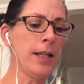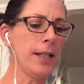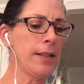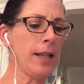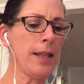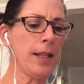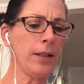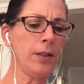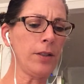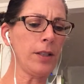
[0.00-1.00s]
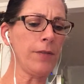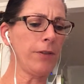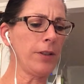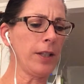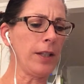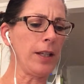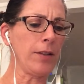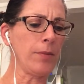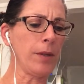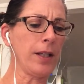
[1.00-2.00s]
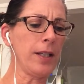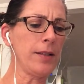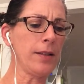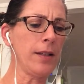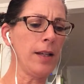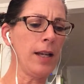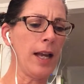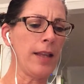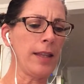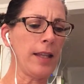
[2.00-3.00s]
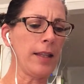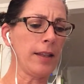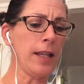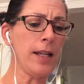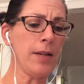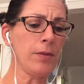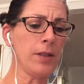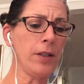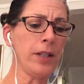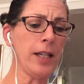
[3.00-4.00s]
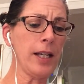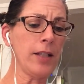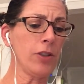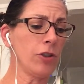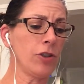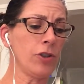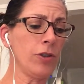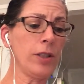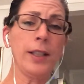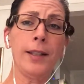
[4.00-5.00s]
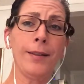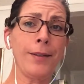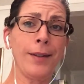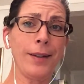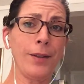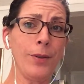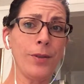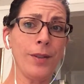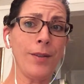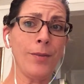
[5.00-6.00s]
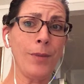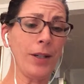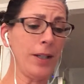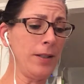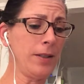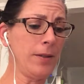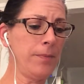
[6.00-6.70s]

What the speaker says: He said that it looked different than the other monkeys, and that thing I was looking at sure didn't look like those other monkeys.